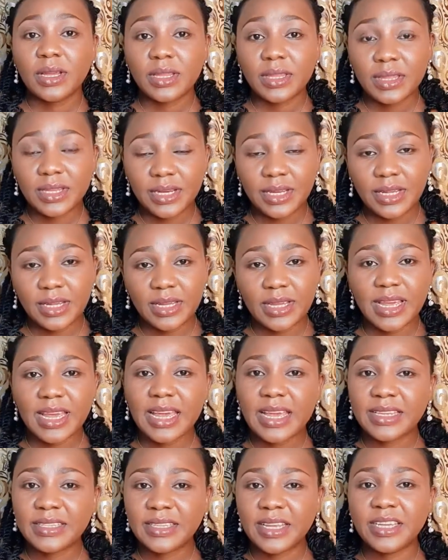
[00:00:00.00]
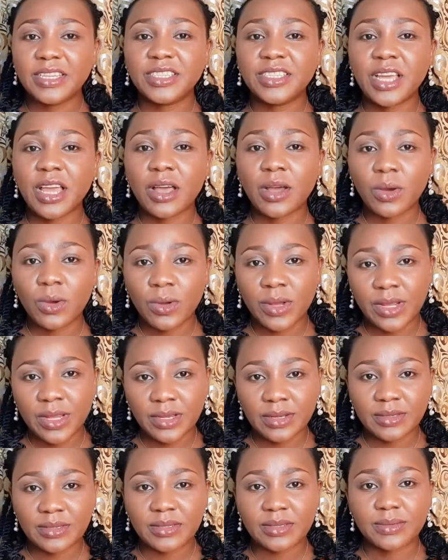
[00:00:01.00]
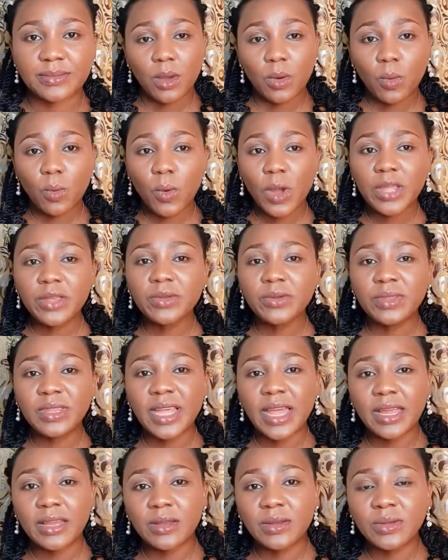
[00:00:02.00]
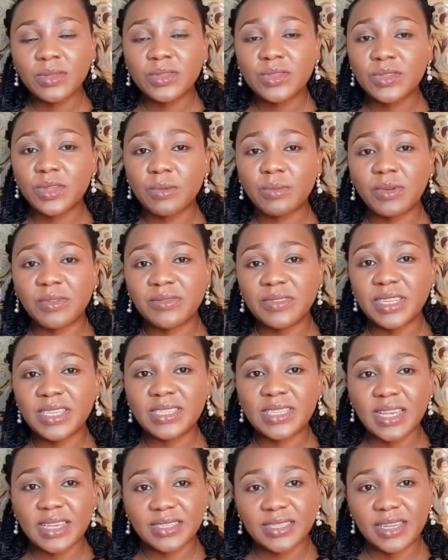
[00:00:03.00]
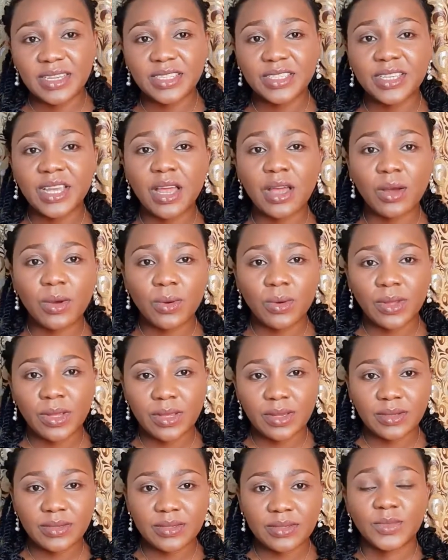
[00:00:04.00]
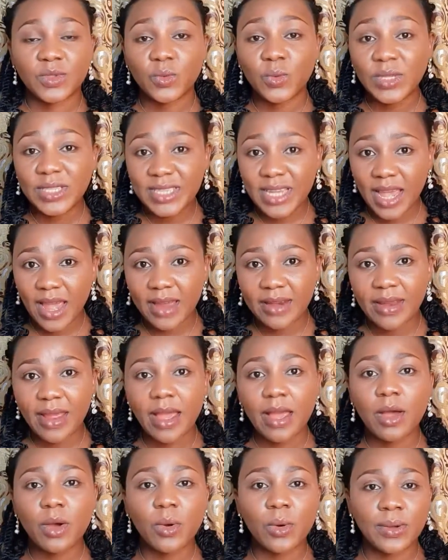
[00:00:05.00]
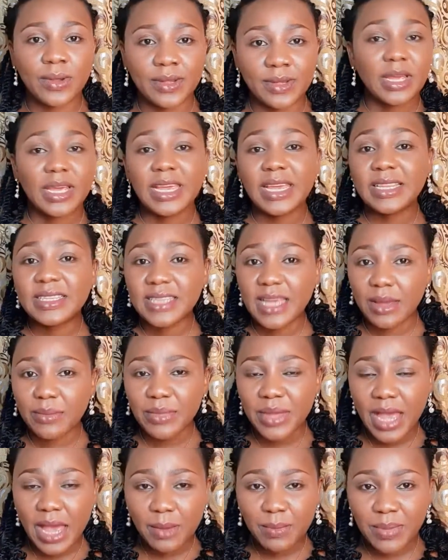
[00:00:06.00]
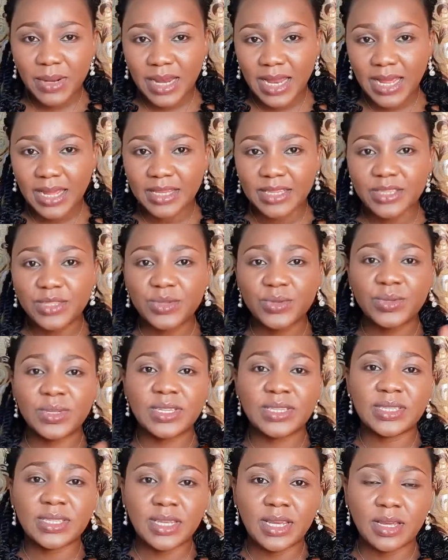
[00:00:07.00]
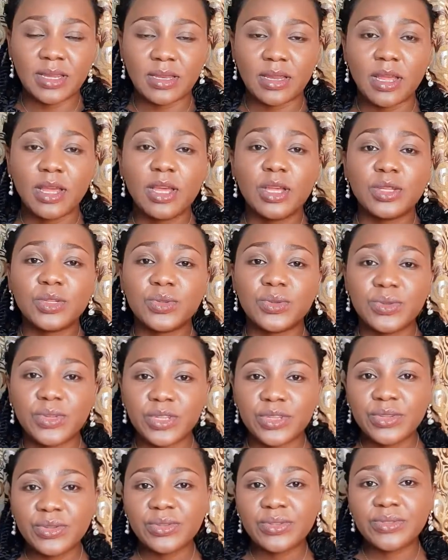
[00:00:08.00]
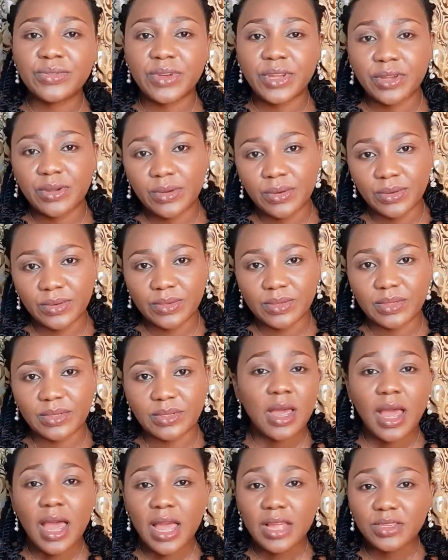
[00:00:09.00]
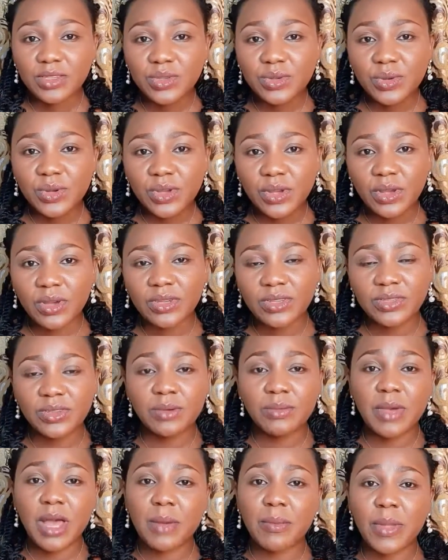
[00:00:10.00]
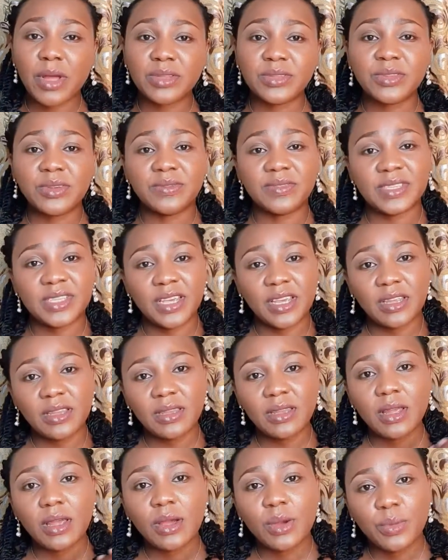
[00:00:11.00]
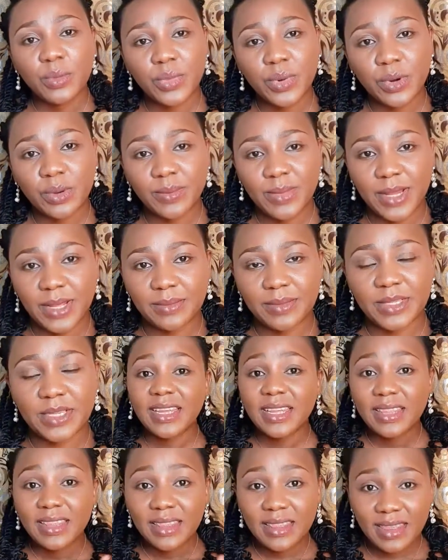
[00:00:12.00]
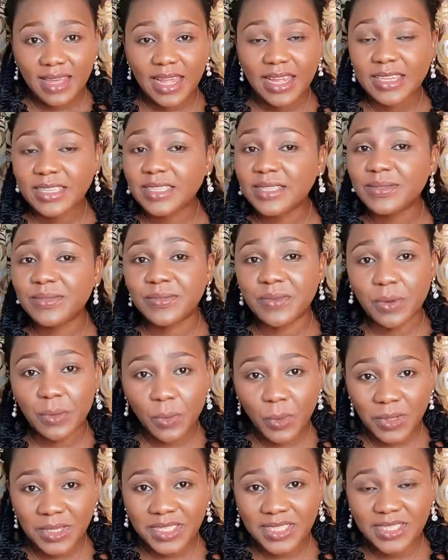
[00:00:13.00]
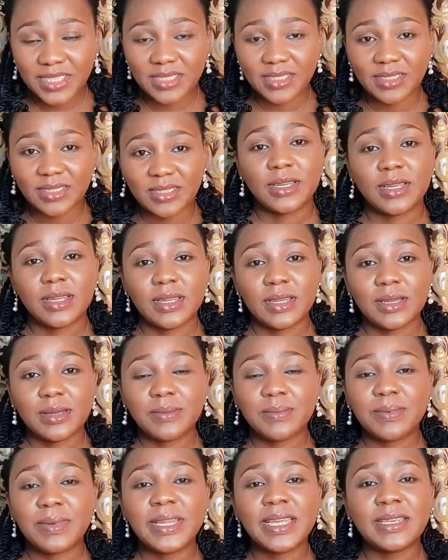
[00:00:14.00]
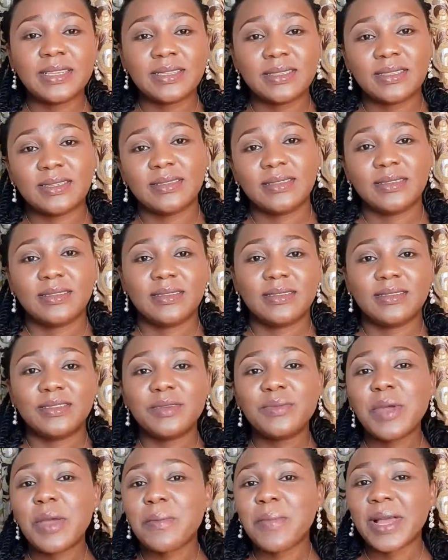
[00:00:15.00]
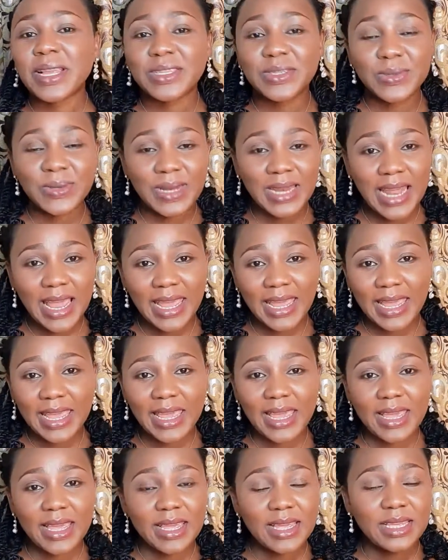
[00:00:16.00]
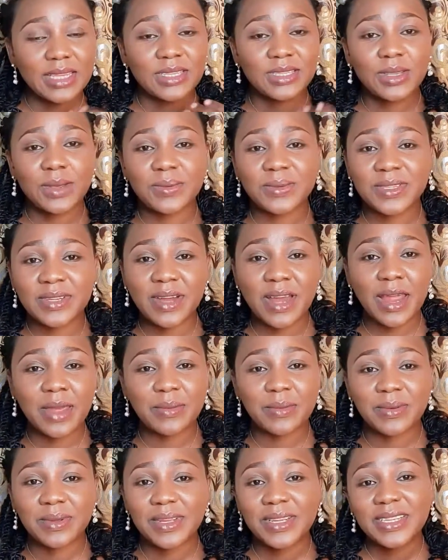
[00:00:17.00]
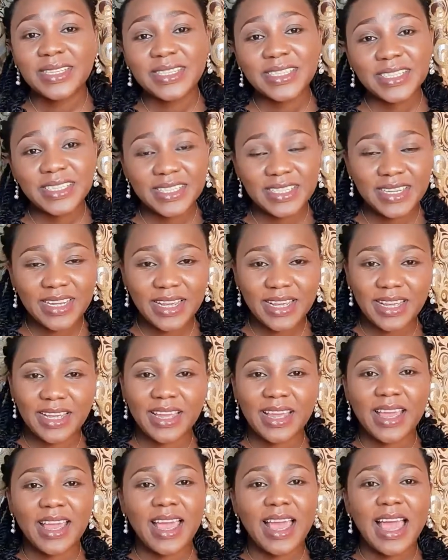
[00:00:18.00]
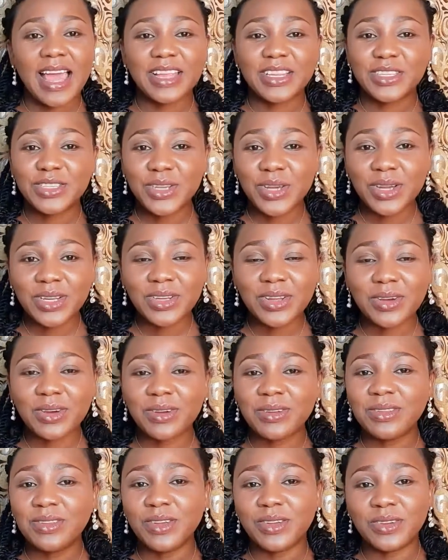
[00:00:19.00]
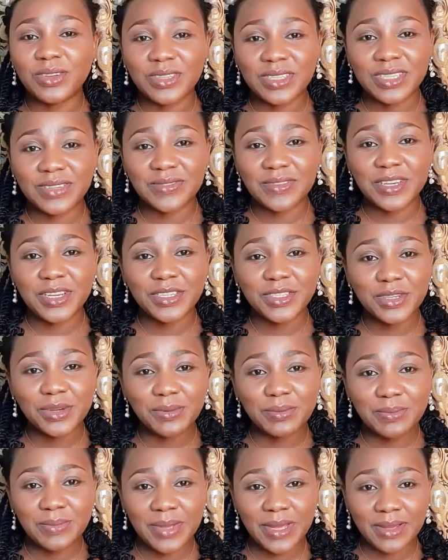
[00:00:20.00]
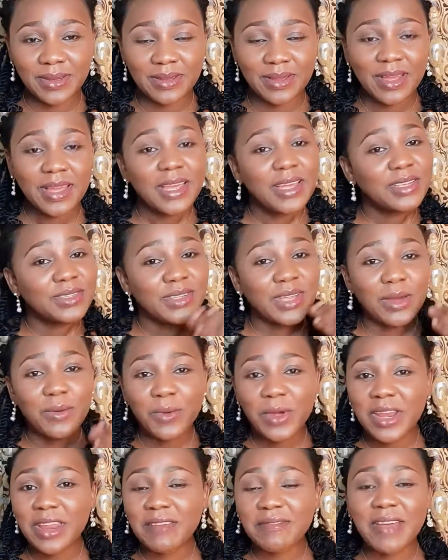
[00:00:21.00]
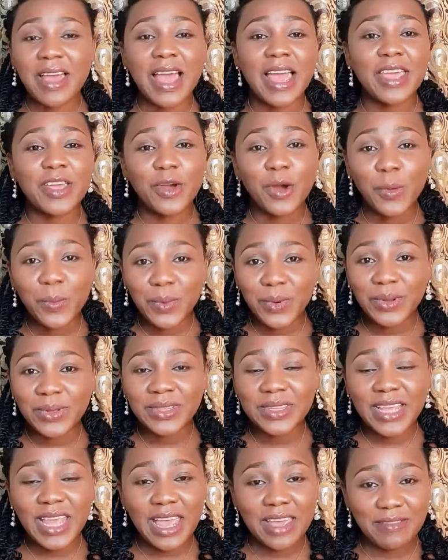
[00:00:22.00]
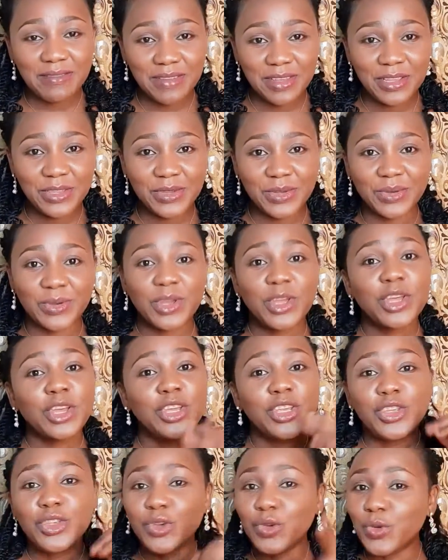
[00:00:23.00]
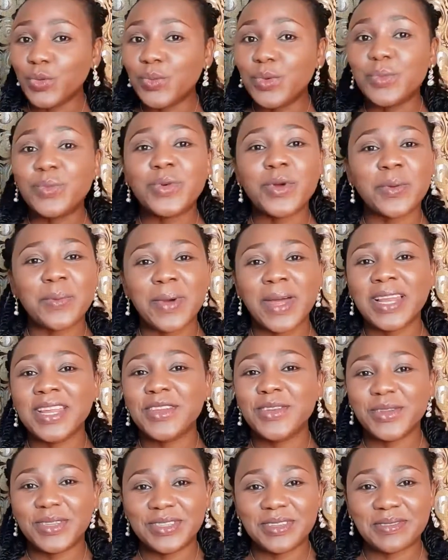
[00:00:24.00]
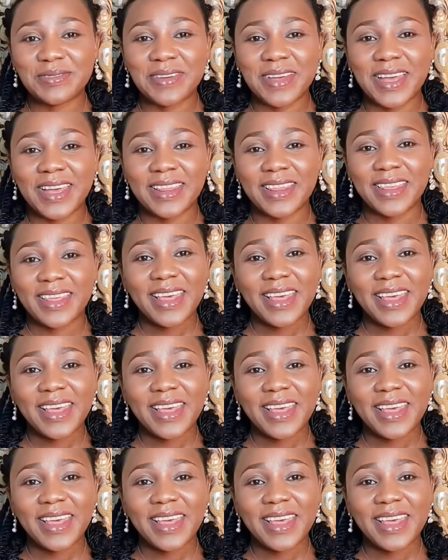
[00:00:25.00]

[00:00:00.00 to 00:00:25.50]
3. Essential oils. When you dilute some of these essential oils with carrier oil, it can be applied to the skin to reduce wrinkles and to cure some amount of skin problems. Thanks for watching. Please remember to like, subscribe, share, and turn on your notification bell so that whenever I upload a video, you will be properly notified.